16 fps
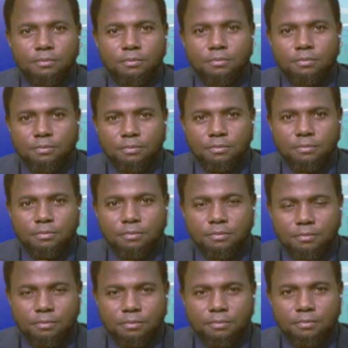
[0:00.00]

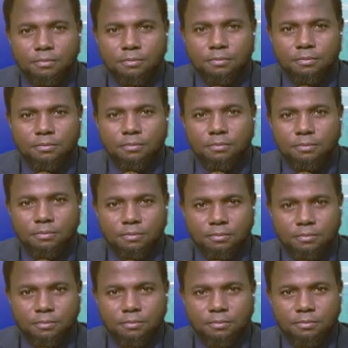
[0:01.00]

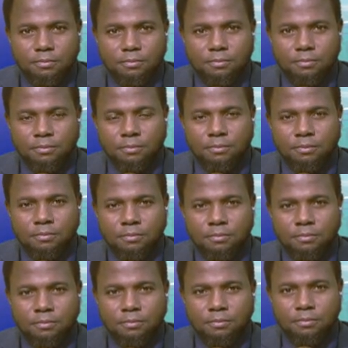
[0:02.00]

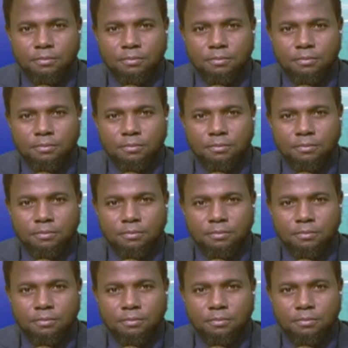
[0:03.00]
(not speaking)